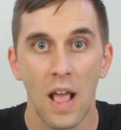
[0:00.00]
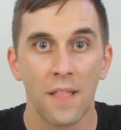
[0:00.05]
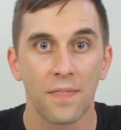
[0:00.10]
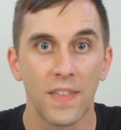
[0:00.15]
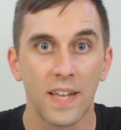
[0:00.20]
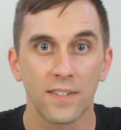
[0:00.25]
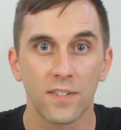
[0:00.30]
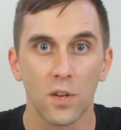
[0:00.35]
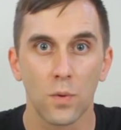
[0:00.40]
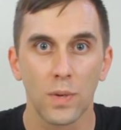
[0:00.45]

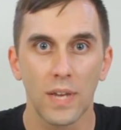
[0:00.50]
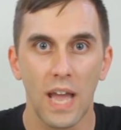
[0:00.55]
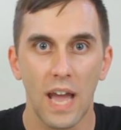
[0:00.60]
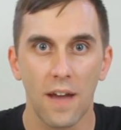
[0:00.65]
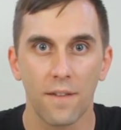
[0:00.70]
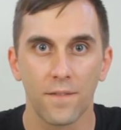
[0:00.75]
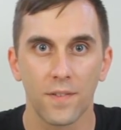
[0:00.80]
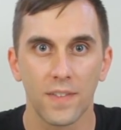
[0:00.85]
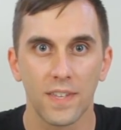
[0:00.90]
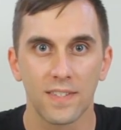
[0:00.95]
That's all we
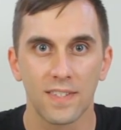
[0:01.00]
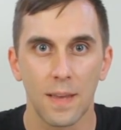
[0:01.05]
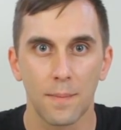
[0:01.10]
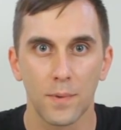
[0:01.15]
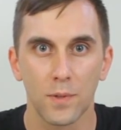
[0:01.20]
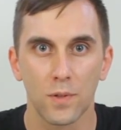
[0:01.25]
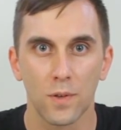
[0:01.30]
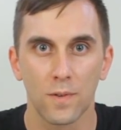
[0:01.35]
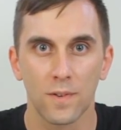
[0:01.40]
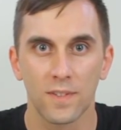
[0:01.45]
have for this
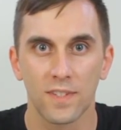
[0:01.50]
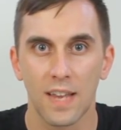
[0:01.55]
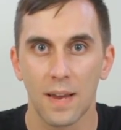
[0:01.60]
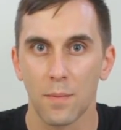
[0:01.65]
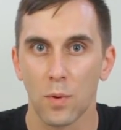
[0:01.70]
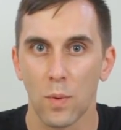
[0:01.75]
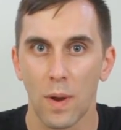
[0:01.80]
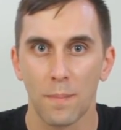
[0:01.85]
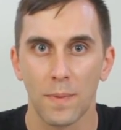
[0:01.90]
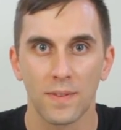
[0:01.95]
episode of
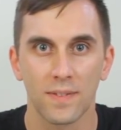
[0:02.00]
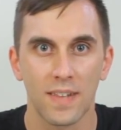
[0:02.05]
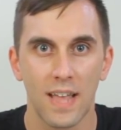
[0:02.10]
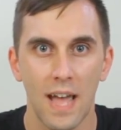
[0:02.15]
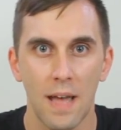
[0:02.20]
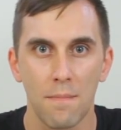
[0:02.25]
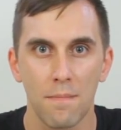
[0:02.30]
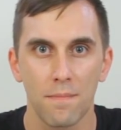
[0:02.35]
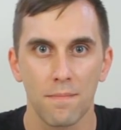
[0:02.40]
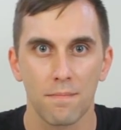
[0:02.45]
Cyber Weapons
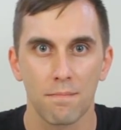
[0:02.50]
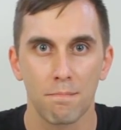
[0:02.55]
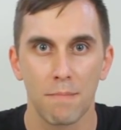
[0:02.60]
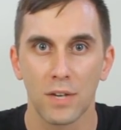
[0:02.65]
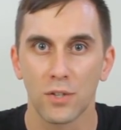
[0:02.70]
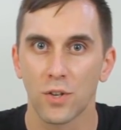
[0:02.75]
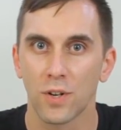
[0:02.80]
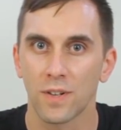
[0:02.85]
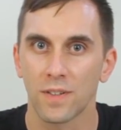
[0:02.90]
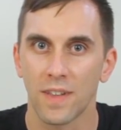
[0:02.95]
Lab.
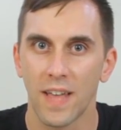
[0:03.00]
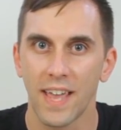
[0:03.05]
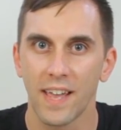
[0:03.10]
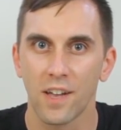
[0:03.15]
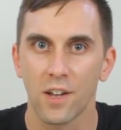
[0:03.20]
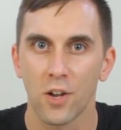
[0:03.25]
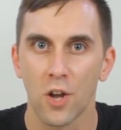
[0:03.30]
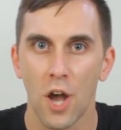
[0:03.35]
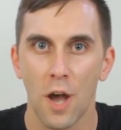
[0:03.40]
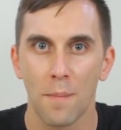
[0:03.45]
Make sure to
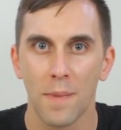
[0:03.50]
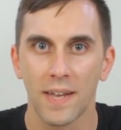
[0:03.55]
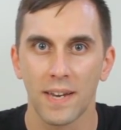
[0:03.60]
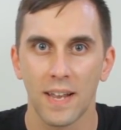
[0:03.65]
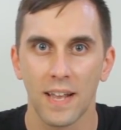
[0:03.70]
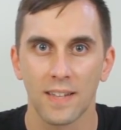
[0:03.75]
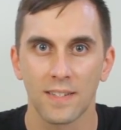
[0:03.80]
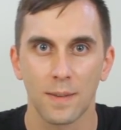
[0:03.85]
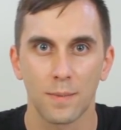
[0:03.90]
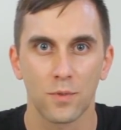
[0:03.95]
like, comment,
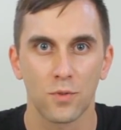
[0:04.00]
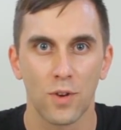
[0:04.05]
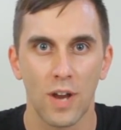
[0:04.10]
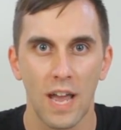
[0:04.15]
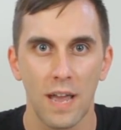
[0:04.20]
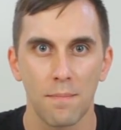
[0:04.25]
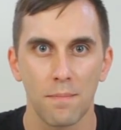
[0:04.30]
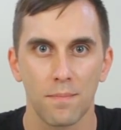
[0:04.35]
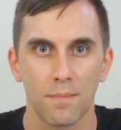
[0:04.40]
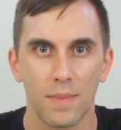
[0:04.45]
and
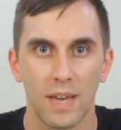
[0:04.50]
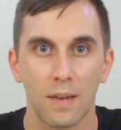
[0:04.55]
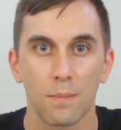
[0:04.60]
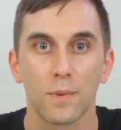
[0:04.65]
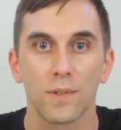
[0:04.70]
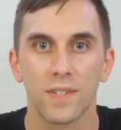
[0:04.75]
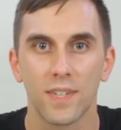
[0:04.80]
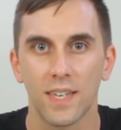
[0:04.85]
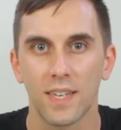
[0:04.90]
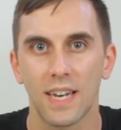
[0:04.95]
subscribe, and
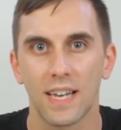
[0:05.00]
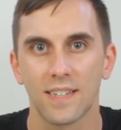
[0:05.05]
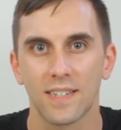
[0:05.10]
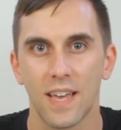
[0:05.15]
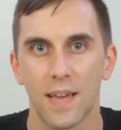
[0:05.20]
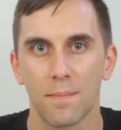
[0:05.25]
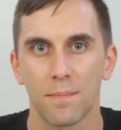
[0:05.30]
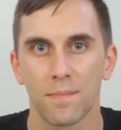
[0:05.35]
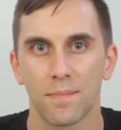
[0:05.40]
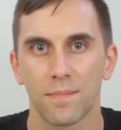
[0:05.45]
we'll see you next
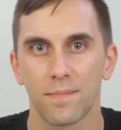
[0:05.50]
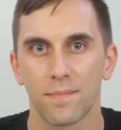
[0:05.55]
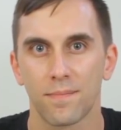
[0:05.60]
time.